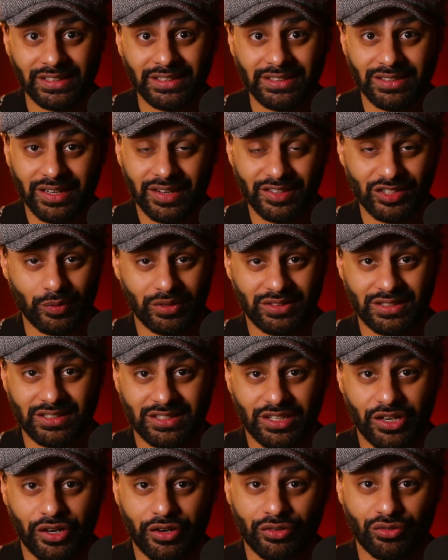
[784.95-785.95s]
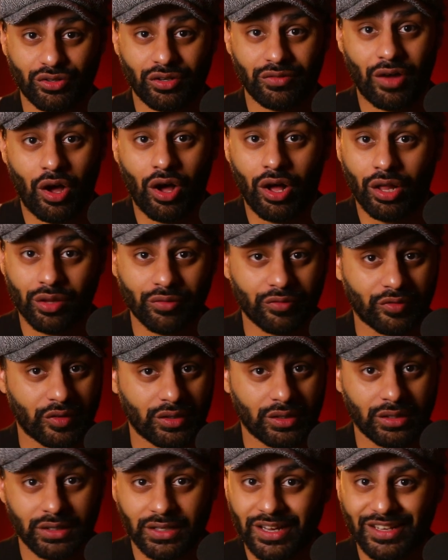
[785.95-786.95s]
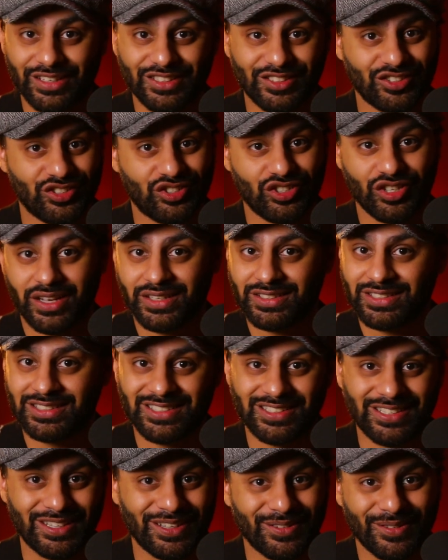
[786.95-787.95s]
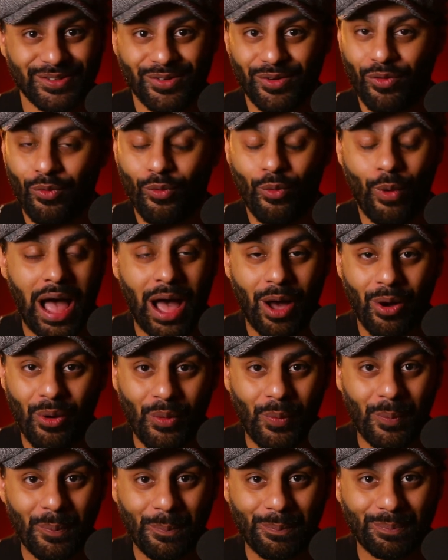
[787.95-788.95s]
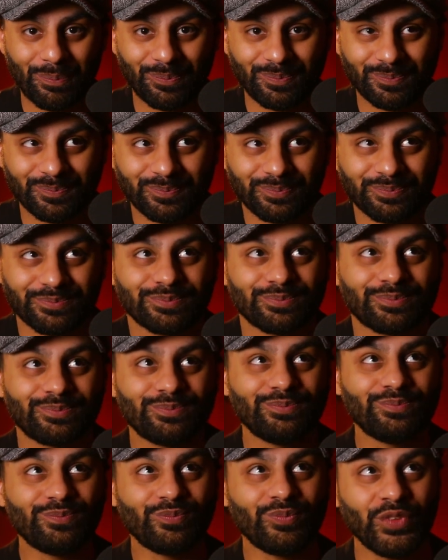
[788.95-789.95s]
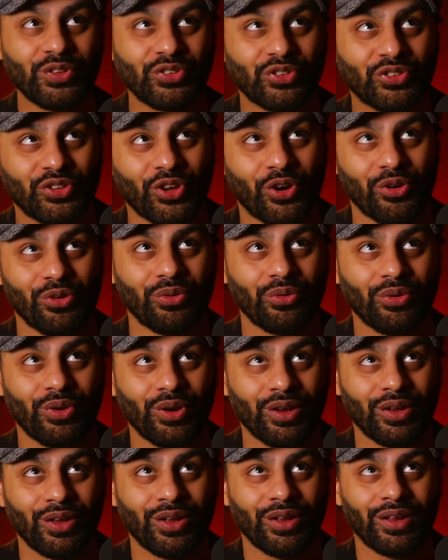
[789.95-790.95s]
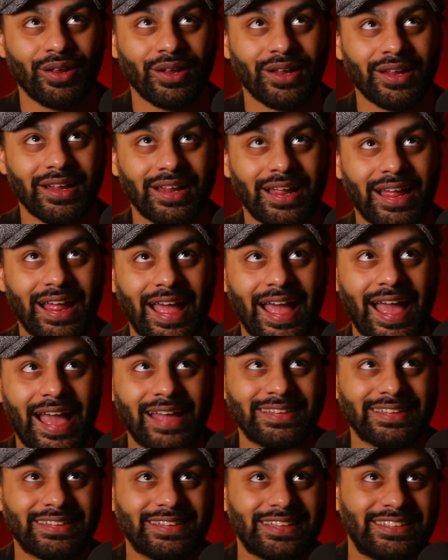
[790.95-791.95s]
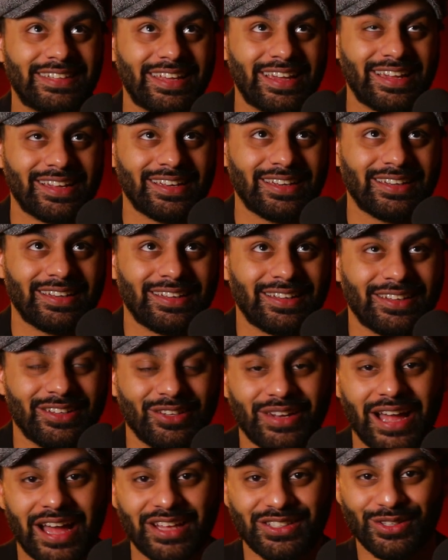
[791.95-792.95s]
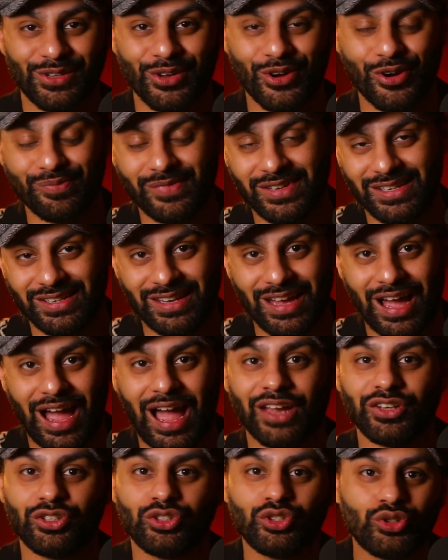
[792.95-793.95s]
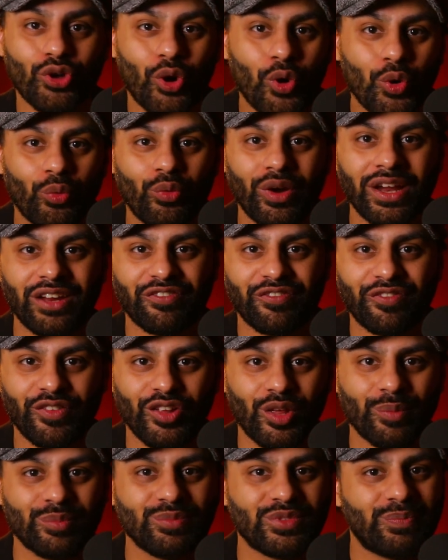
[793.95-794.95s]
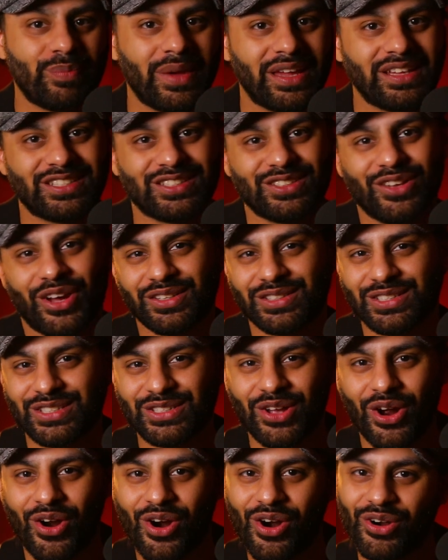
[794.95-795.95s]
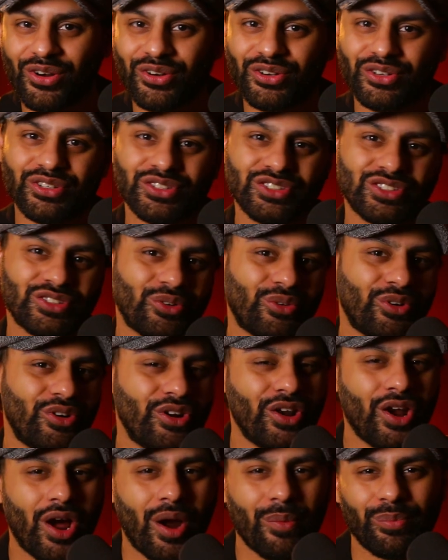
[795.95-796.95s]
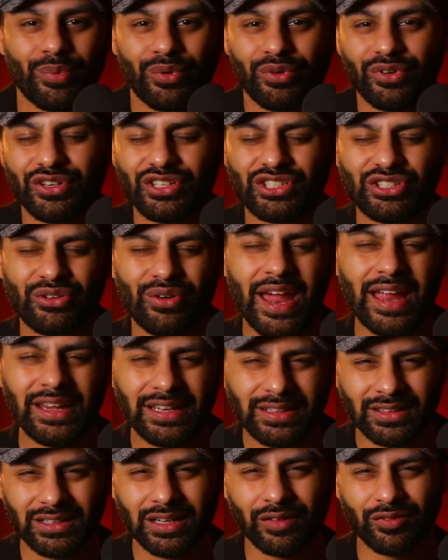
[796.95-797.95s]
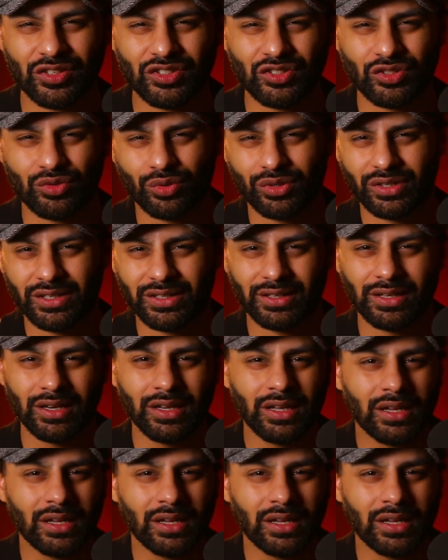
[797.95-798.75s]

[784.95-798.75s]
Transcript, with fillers: he does with this character of Oliver is just wow. So, end of the day, you guys know me. I don't rate films based on stars or numbers or anything of the sort.